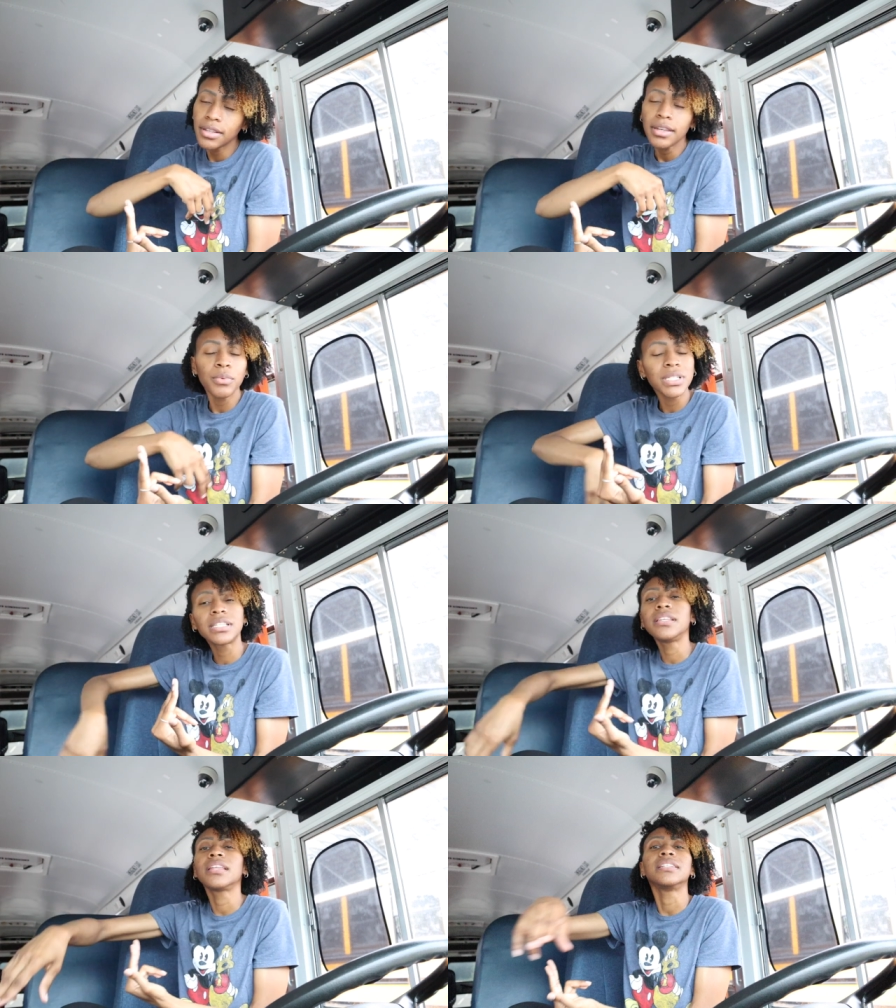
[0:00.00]
It
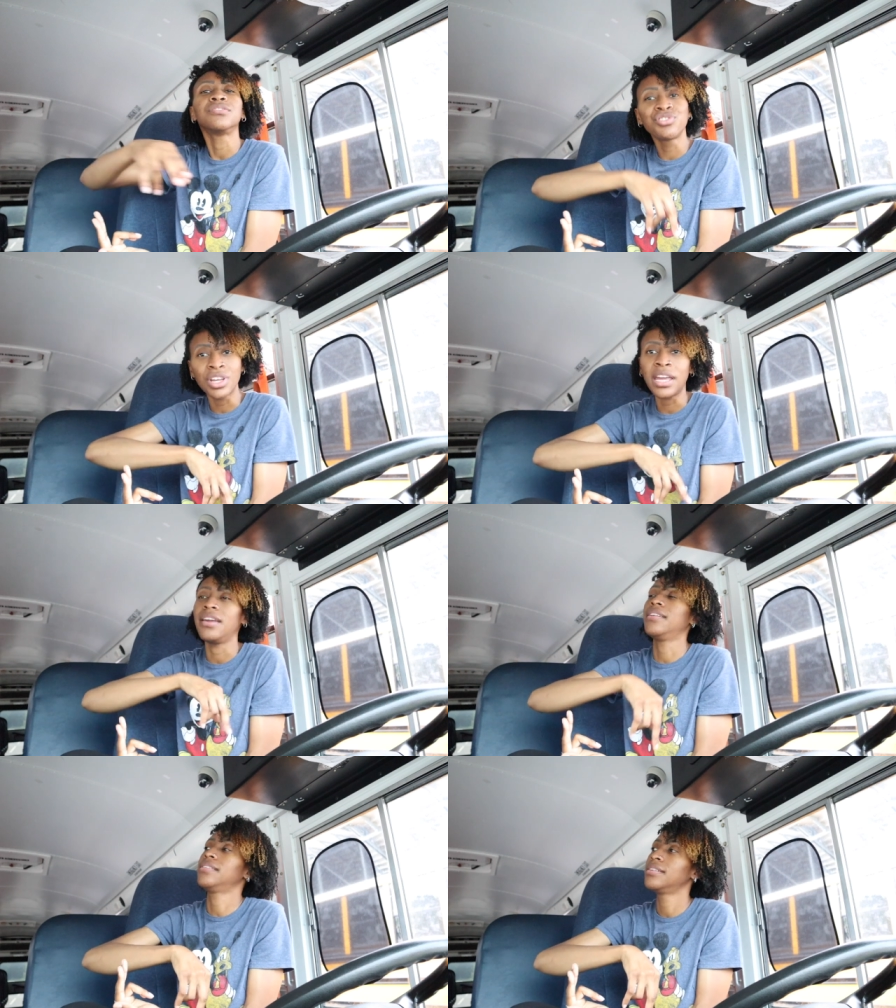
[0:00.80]
wasn't nothing
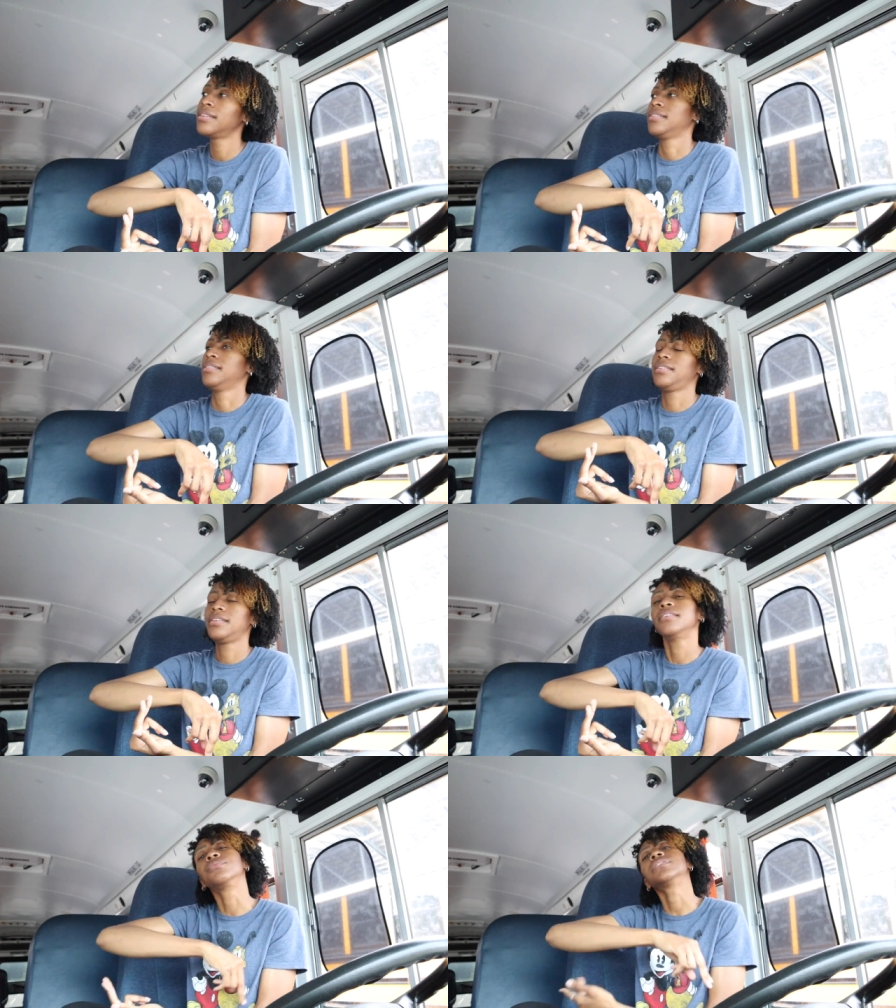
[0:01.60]
staying.
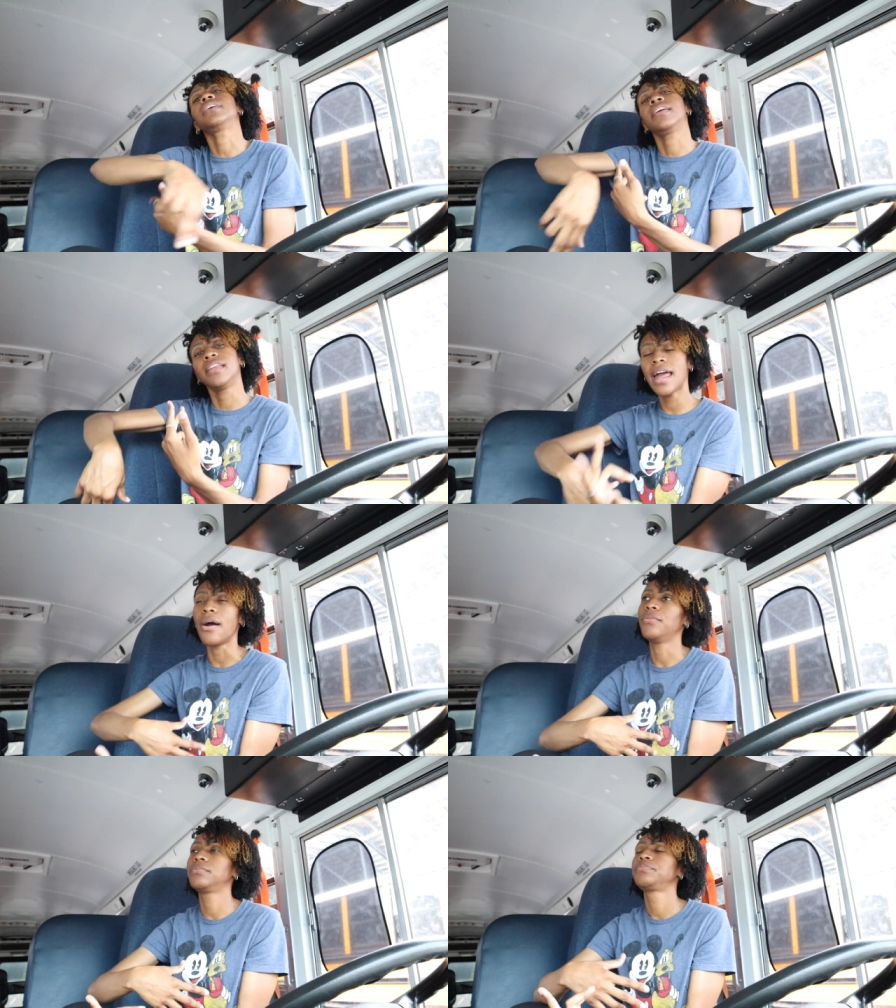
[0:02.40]
It was just in and
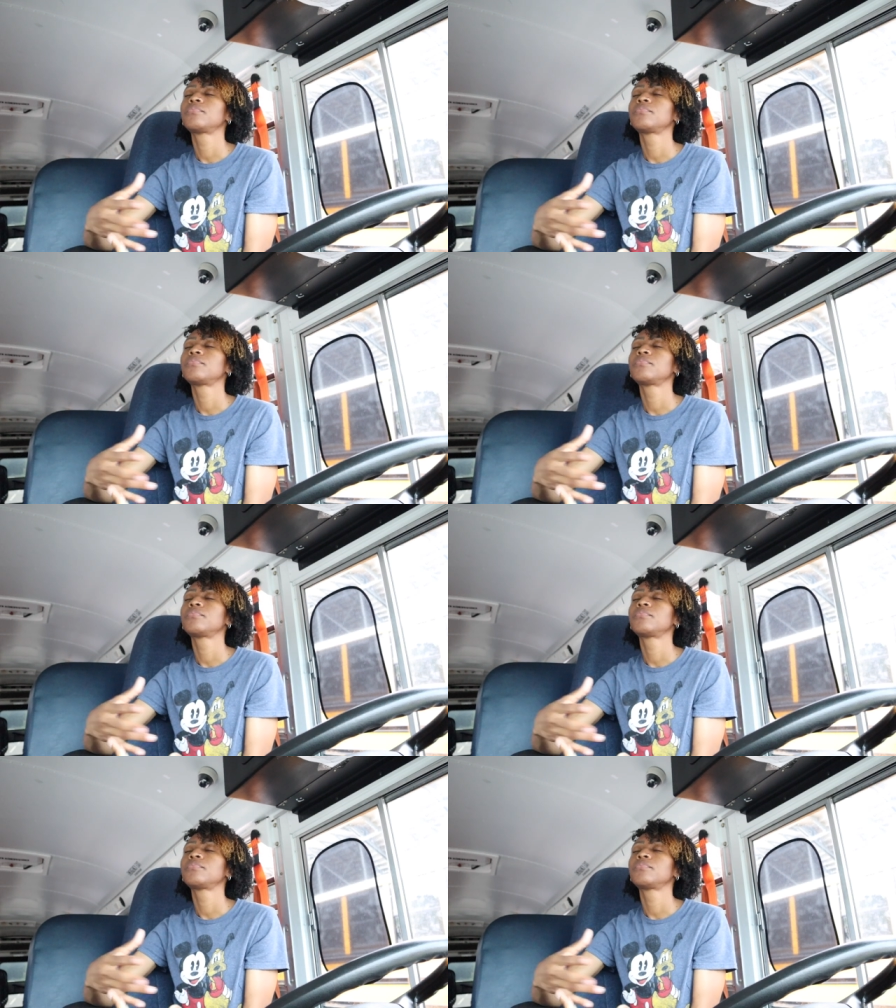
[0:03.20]
out.